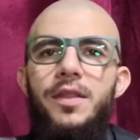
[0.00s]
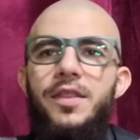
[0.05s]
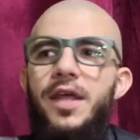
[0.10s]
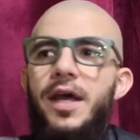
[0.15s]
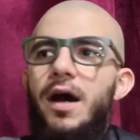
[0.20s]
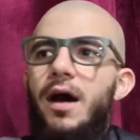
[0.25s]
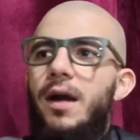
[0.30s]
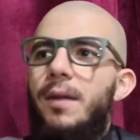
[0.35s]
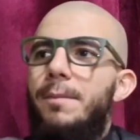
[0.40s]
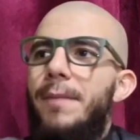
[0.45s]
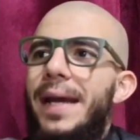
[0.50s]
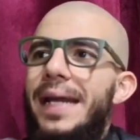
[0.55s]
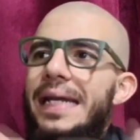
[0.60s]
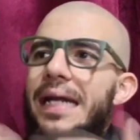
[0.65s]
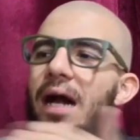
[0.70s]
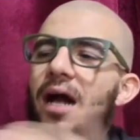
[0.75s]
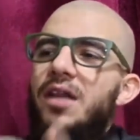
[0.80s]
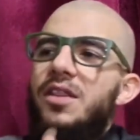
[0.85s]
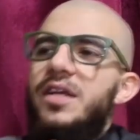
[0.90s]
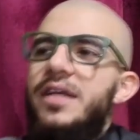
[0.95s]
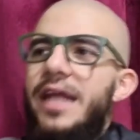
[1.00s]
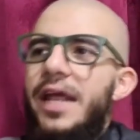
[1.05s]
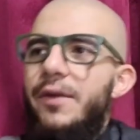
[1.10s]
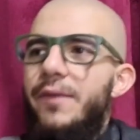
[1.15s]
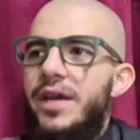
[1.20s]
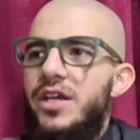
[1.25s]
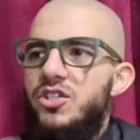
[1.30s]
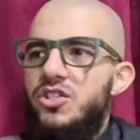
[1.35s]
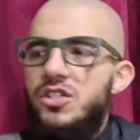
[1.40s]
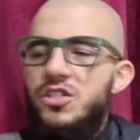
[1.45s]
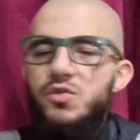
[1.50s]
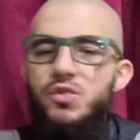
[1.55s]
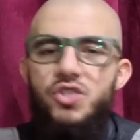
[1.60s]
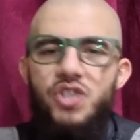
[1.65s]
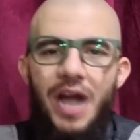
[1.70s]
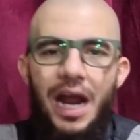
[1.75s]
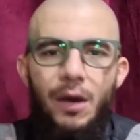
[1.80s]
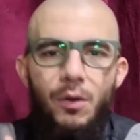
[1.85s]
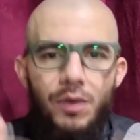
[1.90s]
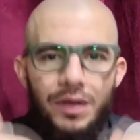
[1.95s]
there are many other narrations
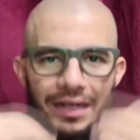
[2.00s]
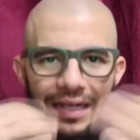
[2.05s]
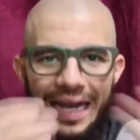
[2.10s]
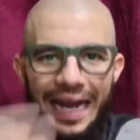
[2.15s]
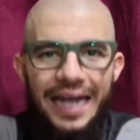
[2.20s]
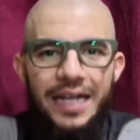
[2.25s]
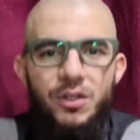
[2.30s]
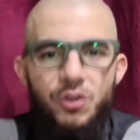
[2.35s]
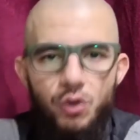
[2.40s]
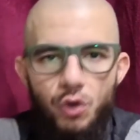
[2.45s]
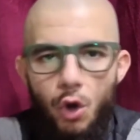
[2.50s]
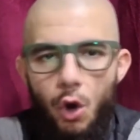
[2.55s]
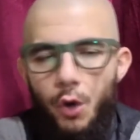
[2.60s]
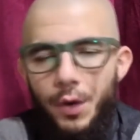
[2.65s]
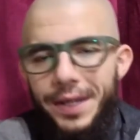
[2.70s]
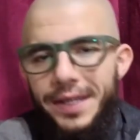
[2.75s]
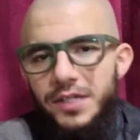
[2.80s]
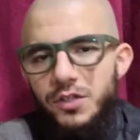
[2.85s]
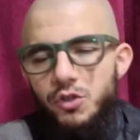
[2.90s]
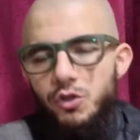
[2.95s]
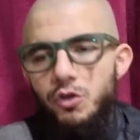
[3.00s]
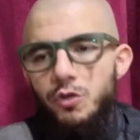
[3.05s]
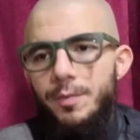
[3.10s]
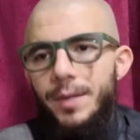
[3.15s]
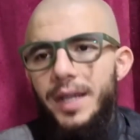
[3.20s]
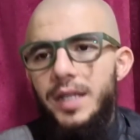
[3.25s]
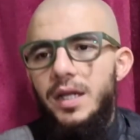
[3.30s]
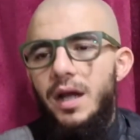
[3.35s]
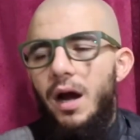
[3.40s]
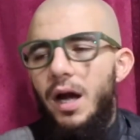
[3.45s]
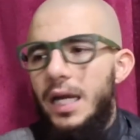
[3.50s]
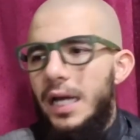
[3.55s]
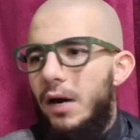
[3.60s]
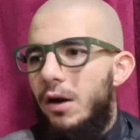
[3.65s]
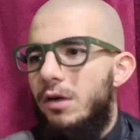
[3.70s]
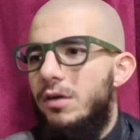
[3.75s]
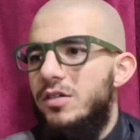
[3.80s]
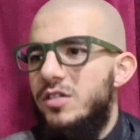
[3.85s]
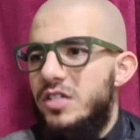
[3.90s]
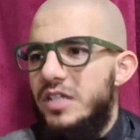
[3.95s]
which I would like to go into, but I
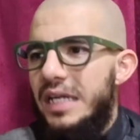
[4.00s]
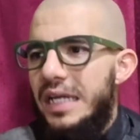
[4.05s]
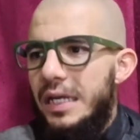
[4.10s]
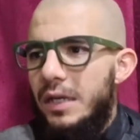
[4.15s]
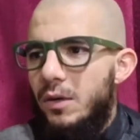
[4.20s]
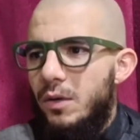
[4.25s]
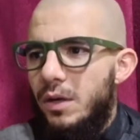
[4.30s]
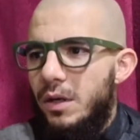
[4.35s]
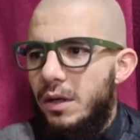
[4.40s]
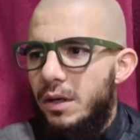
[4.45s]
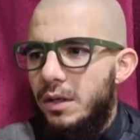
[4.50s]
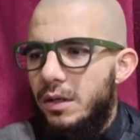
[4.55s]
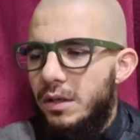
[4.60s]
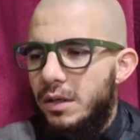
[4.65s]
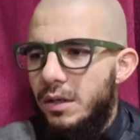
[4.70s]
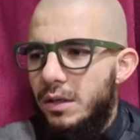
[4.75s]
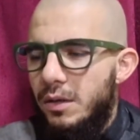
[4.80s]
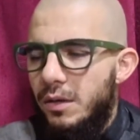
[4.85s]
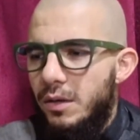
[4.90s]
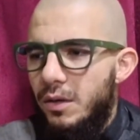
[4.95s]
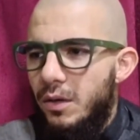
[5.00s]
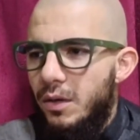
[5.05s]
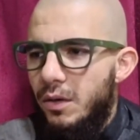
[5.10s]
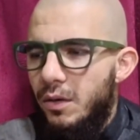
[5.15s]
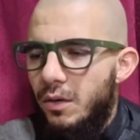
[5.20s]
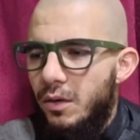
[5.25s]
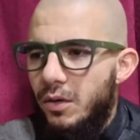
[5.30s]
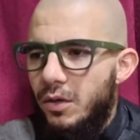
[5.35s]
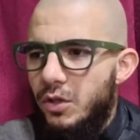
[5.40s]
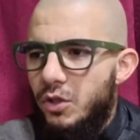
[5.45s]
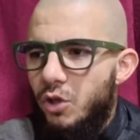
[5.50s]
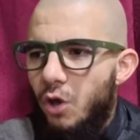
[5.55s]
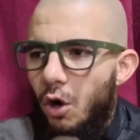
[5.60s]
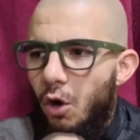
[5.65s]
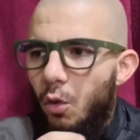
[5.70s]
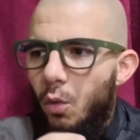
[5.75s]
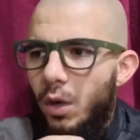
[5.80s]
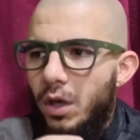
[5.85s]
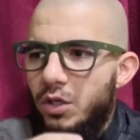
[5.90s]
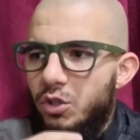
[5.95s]
honestly
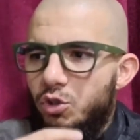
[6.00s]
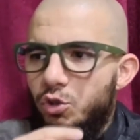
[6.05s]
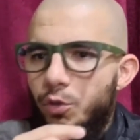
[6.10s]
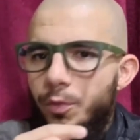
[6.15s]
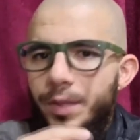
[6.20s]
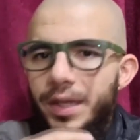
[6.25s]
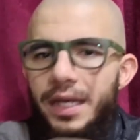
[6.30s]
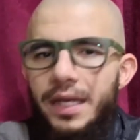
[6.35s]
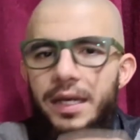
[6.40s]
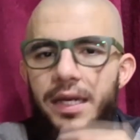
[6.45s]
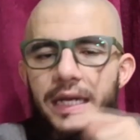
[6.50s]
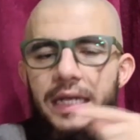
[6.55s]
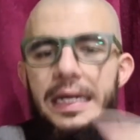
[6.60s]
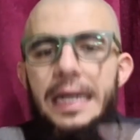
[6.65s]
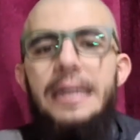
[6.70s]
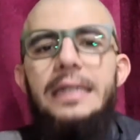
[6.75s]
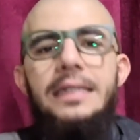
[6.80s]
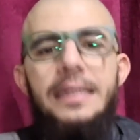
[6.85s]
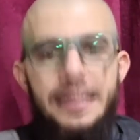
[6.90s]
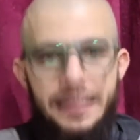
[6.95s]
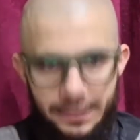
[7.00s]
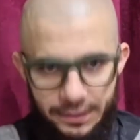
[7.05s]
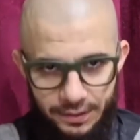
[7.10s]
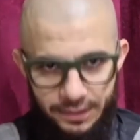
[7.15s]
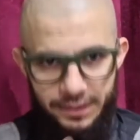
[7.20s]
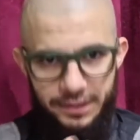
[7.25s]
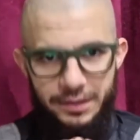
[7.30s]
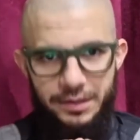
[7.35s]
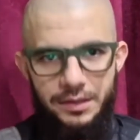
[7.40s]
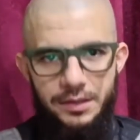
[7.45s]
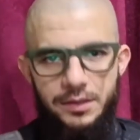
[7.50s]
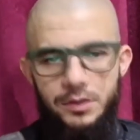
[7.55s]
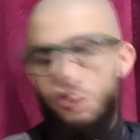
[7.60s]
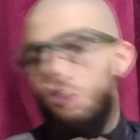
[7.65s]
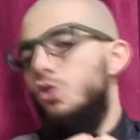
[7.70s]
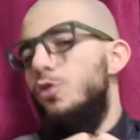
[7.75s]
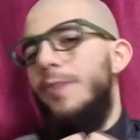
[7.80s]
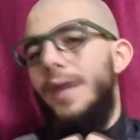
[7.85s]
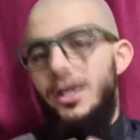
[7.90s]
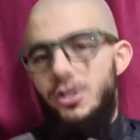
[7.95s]
don't want to be redundant
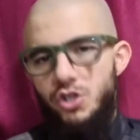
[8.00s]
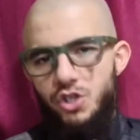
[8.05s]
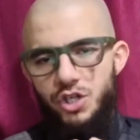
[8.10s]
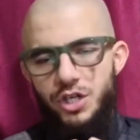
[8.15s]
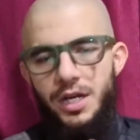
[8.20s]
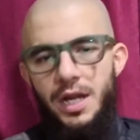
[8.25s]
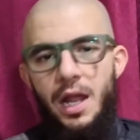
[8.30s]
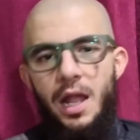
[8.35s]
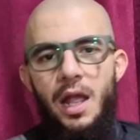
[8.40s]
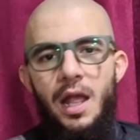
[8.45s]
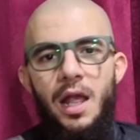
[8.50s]
too much.